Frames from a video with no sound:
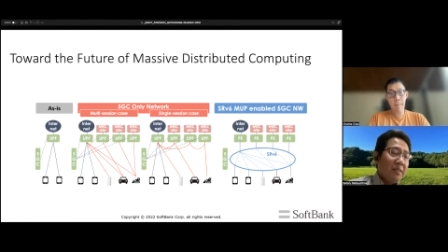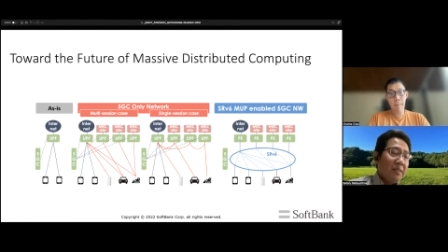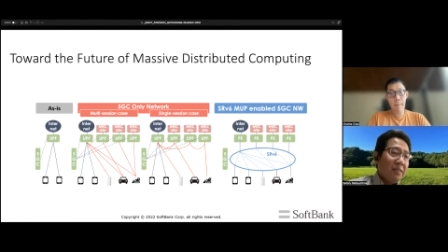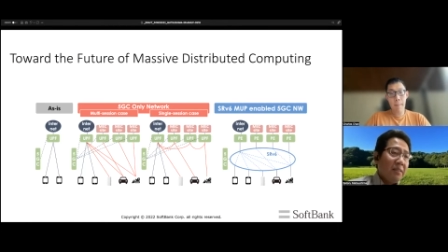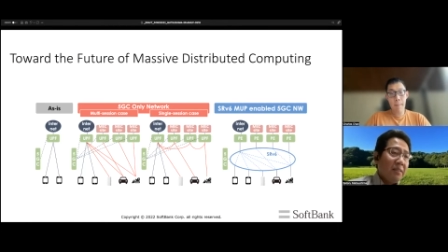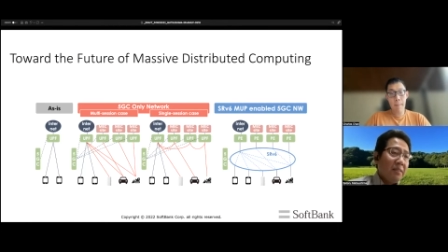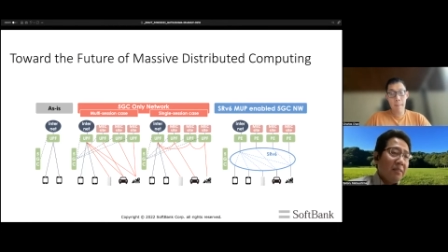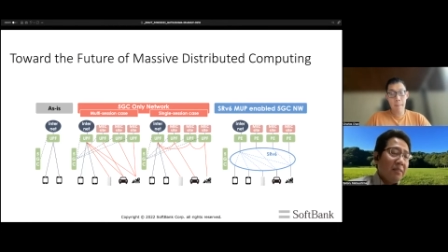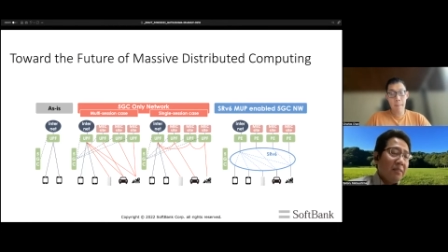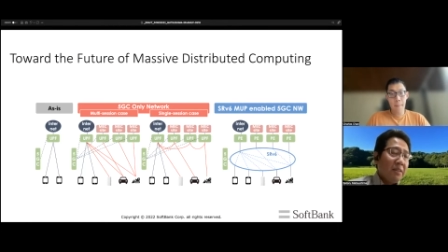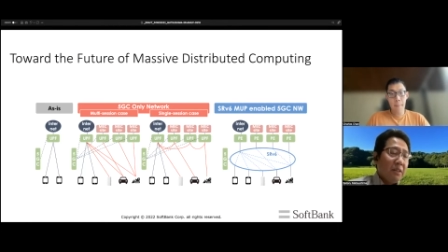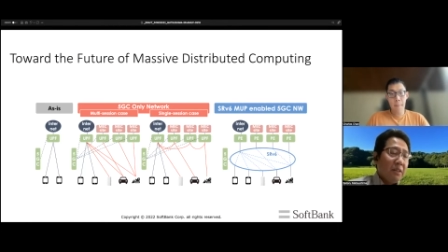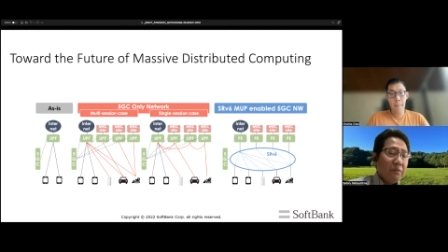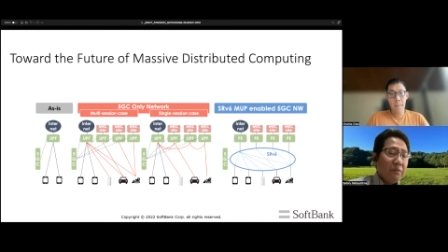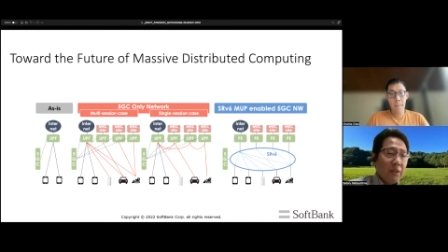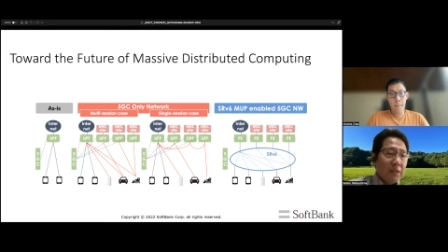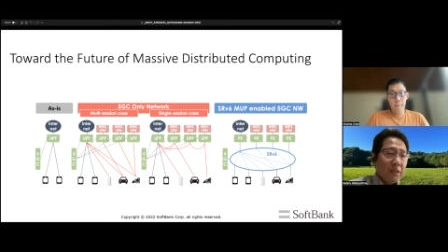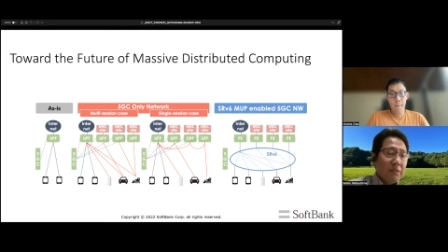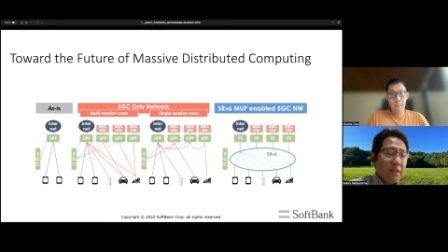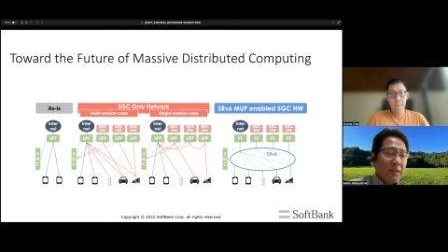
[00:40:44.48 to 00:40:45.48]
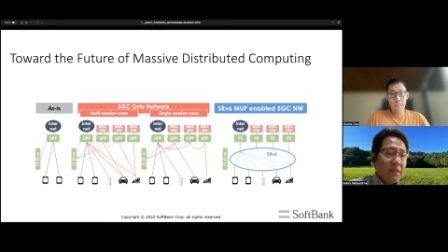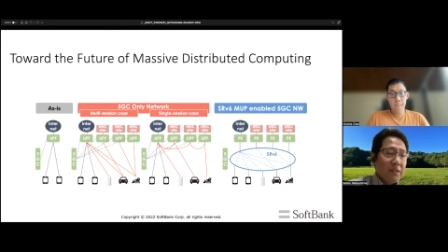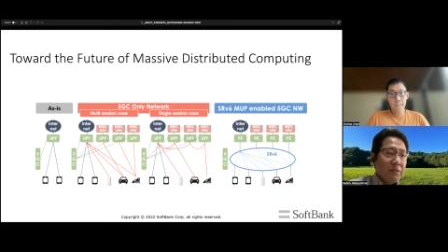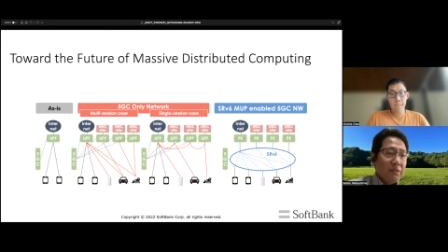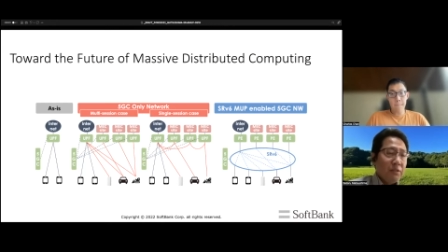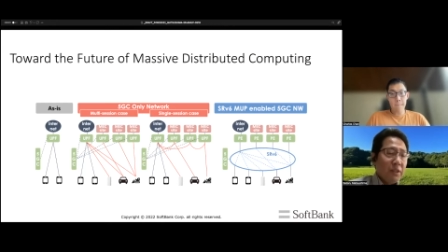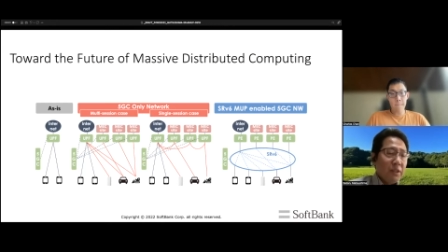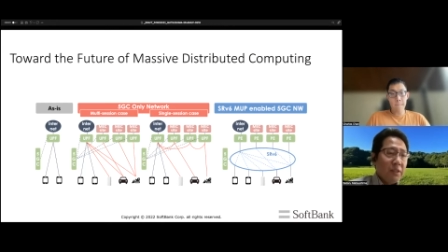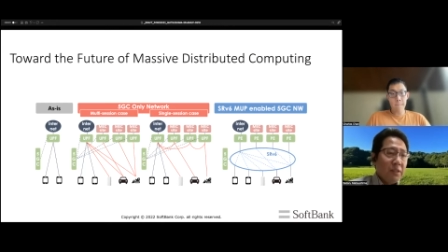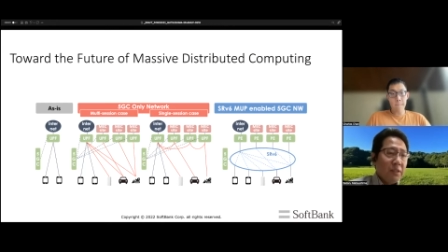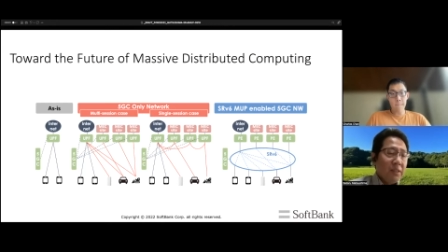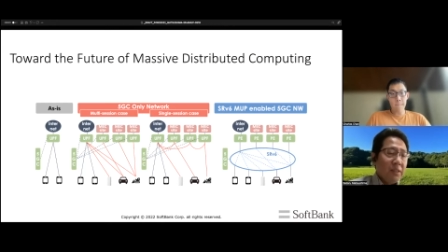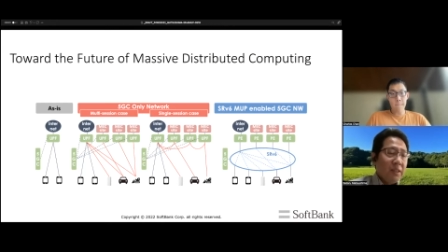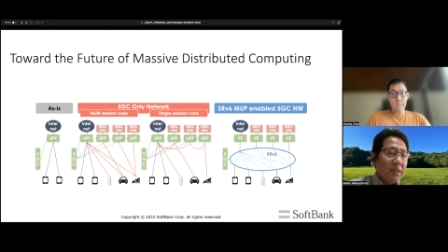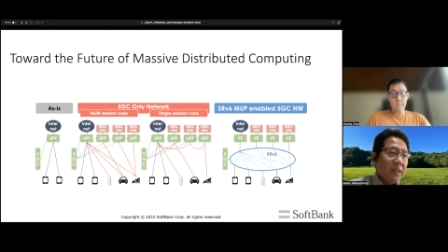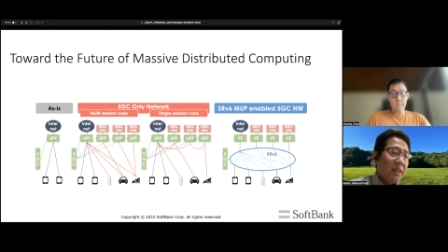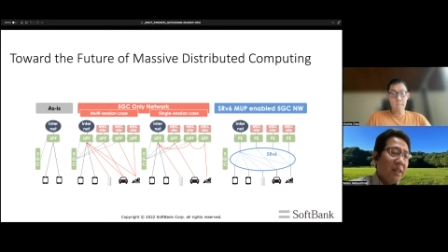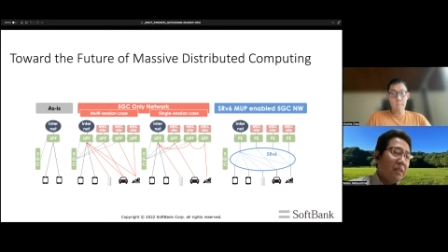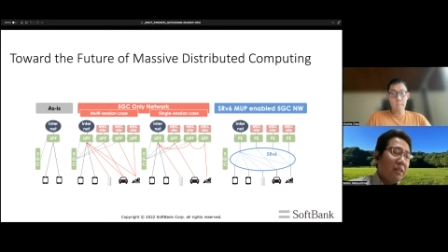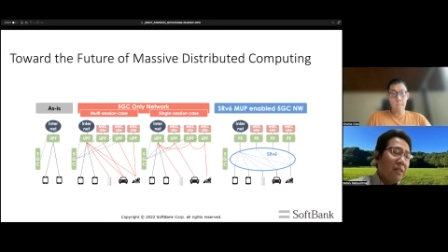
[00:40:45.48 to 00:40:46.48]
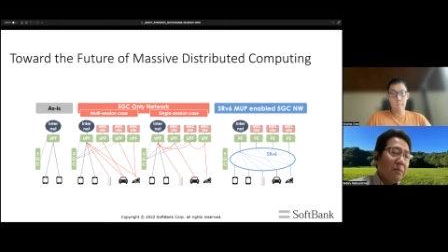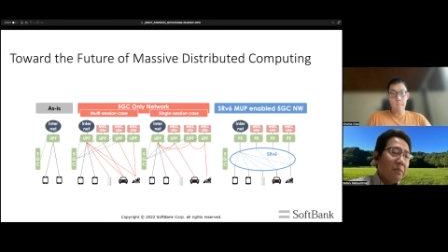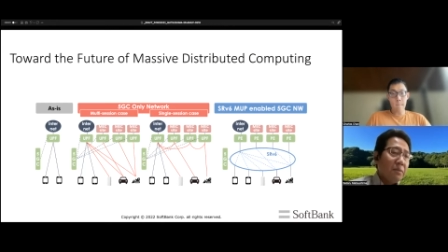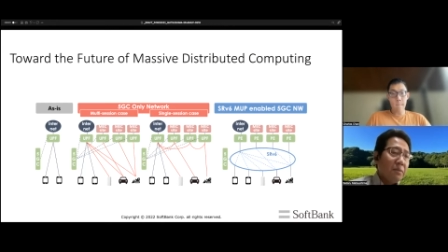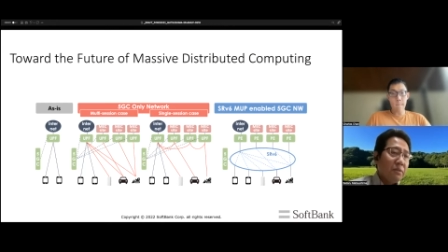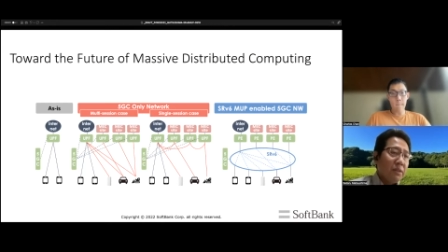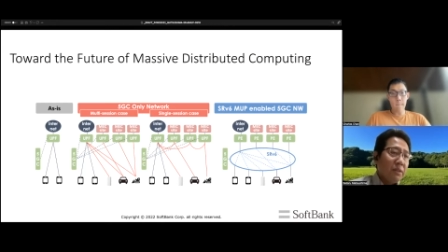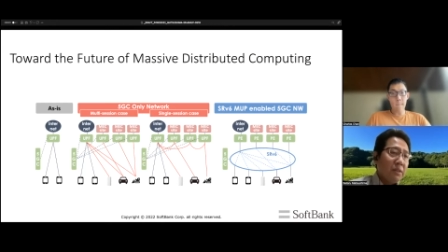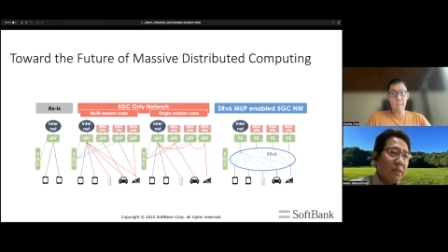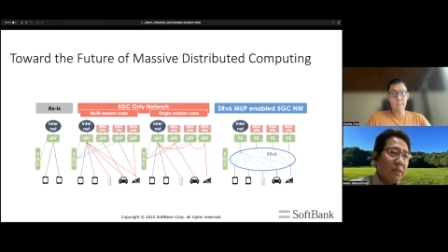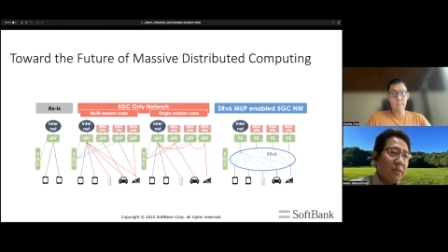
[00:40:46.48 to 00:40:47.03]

telephone exchange switch, ATM switch.